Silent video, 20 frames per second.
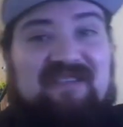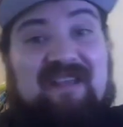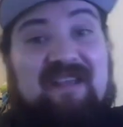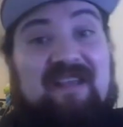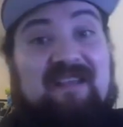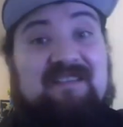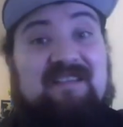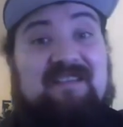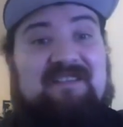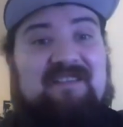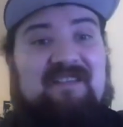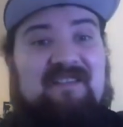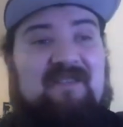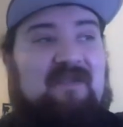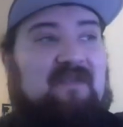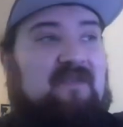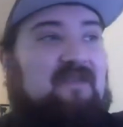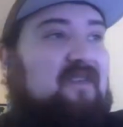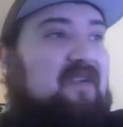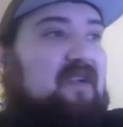I guess that's how
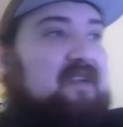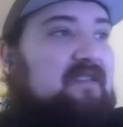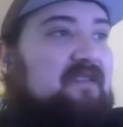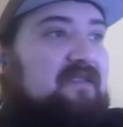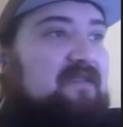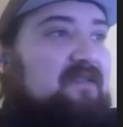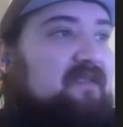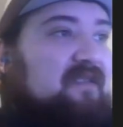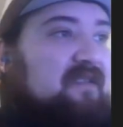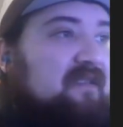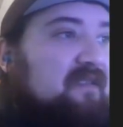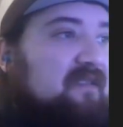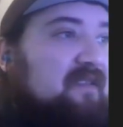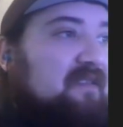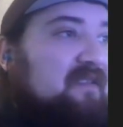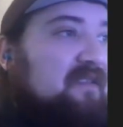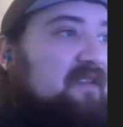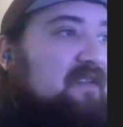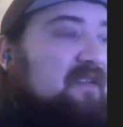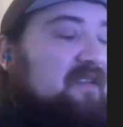they're referring to the,
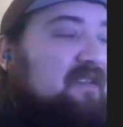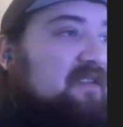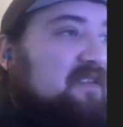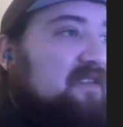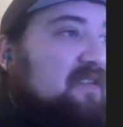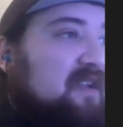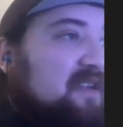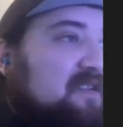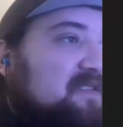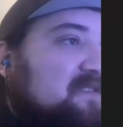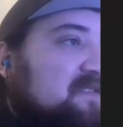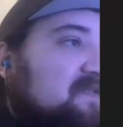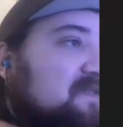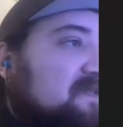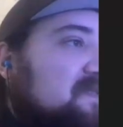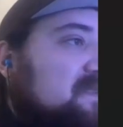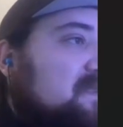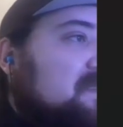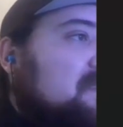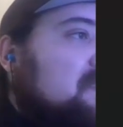the technique yeah. you guys
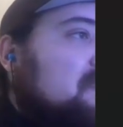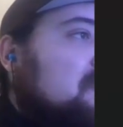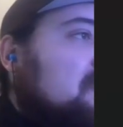use.